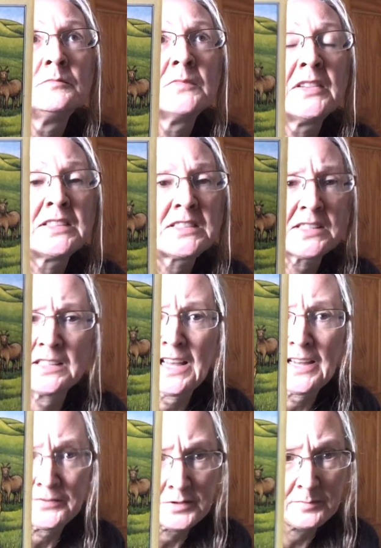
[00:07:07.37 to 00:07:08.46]
this doesn't
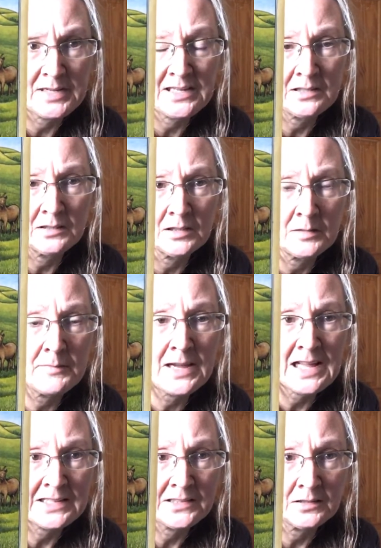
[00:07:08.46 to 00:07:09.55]
have to be a
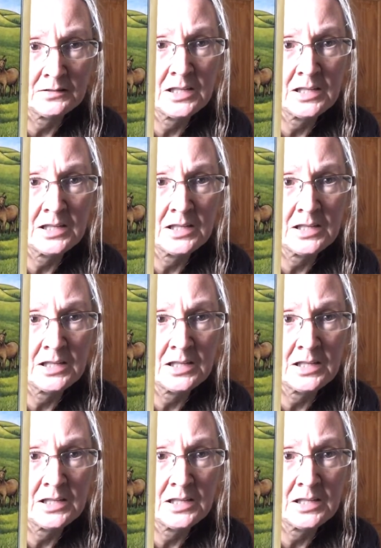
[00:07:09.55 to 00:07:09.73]
man,